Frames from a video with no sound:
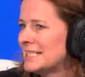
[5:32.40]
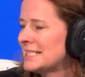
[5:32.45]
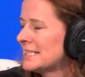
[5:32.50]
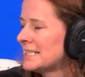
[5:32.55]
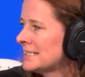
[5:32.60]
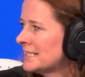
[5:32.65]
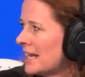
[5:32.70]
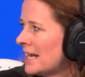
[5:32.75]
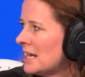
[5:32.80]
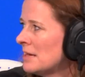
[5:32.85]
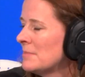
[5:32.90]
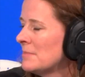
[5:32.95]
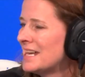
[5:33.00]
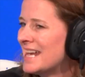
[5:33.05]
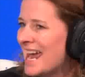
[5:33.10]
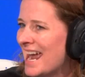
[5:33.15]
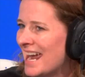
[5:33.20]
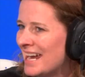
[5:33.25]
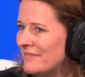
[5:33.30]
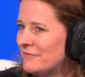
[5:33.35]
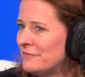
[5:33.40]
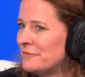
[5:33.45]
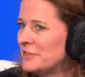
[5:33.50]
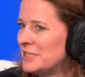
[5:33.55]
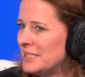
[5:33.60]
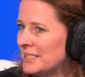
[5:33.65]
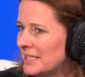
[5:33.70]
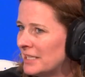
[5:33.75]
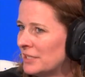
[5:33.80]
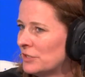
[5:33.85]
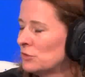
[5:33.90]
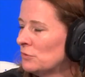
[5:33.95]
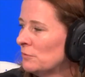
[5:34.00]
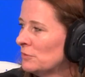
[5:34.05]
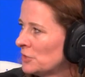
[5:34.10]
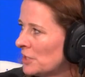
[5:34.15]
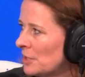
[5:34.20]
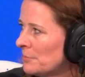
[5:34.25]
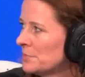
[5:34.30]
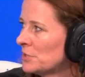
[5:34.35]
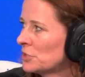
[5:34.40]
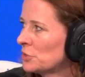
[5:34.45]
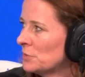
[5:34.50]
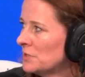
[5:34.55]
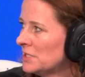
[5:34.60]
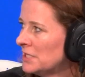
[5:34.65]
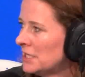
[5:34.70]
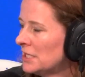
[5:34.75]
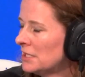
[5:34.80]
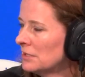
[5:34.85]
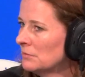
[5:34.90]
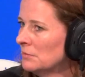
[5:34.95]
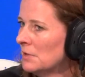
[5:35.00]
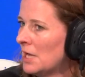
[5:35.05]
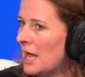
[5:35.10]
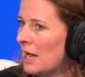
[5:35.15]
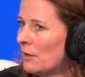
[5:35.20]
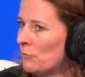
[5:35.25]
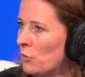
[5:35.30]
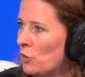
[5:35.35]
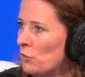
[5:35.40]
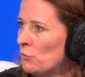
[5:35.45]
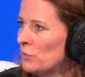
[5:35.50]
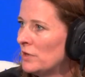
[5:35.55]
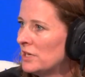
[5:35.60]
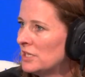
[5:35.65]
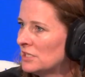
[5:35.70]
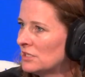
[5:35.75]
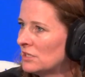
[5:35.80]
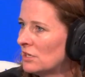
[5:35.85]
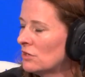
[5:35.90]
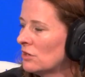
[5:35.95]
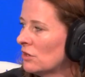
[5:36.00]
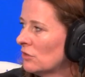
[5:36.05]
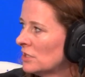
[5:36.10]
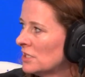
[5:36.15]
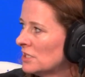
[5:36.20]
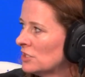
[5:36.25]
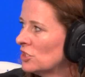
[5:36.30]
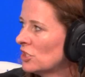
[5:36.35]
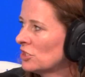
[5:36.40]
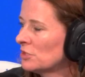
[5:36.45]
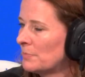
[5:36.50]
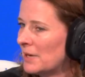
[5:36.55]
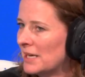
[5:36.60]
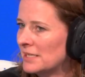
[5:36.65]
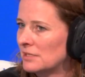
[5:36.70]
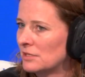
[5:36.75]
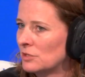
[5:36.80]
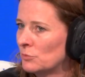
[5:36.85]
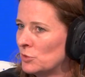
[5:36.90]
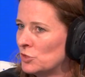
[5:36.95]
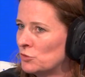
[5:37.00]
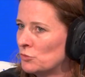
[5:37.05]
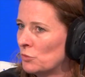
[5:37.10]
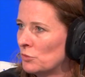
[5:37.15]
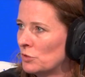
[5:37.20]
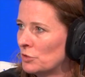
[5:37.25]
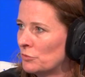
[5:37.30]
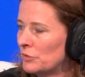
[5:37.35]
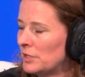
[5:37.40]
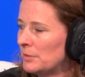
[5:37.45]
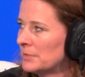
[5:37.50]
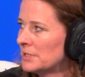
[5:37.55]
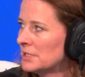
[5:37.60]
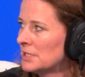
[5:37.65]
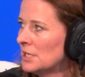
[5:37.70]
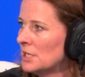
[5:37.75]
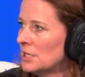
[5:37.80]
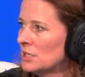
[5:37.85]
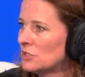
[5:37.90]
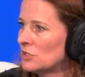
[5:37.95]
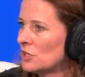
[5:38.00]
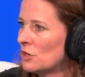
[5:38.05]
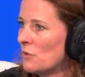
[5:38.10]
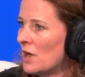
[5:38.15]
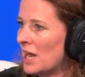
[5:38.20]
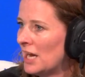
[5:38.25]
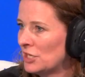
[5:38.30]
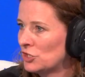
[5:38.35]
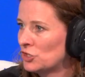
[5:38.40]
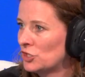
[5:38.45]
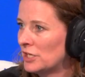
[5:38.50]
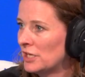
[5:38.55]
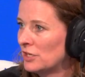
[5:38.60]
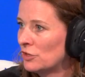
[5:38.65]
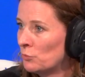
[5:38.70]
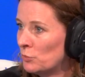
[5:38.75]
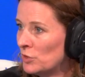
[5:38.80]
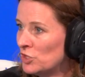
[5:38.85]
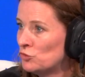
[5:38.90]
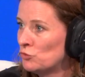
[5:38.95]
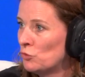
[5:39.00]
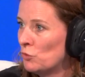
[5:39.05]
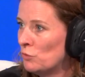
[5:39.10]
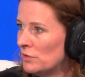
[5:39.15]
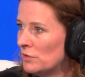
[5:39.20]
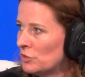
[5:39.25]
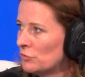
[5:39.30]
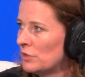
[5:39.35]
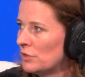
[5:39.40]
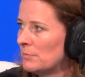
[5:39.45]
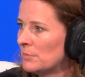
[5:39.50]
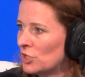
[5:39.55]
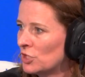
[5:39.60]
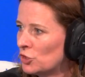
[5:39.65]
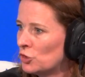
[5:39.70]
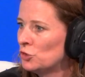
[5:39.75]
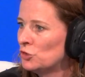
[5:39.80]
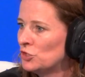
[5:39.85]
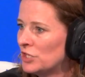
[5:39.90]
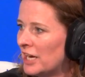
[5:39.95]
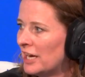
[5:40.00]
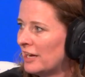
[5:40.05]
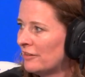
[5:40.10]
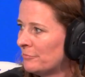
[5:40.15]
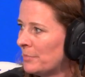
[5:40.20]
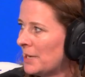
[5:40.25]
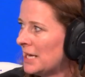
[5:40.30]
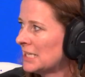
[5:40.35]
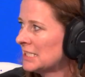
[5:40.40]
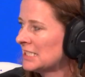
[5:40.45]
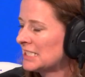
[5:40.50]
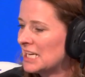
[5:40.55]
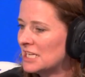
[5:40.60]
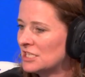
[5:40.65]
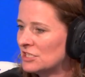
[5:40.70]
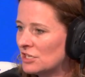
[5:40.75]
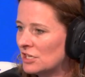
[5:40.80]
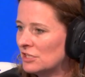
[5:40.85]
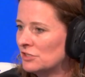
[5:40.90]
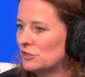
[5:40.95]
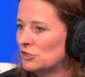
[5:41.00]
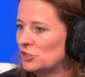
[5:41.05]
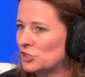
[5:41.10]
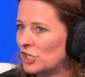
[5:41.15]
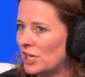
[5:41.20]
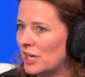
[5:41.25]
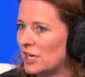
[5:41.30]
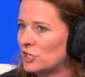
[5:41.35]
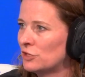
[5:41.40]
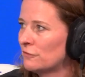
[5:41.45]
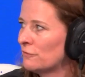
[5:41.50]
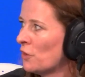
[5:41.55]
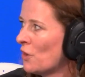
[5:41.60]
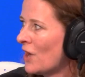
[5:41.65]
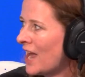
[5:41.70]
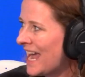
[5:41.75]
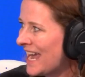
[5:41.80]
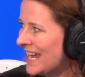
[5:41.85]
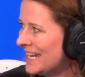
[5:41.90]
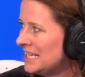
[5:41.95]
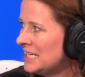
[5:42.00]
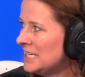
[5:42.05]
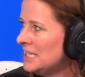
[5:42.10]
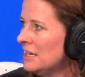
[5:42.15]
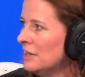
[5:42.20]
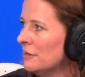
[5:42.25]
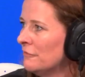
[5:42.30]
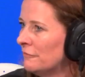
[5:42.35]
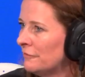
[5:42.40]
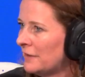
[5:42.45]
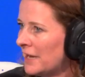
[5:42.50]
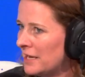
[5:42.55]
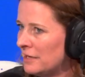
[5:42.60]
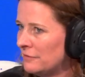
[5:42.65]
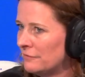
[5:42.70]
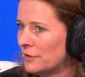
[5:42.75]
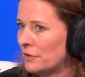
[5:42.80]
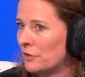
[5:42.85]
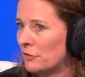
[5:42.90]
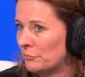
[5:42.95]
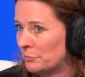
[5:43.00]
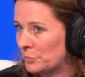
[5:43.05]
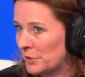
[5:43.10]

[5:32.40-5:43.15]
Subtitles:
is the same in every single subsequent deal. And what we're stuck on is just passing the withdrawal agreement. So actually, the withdrawal agreement could have passed. It doesn't change for any flavour of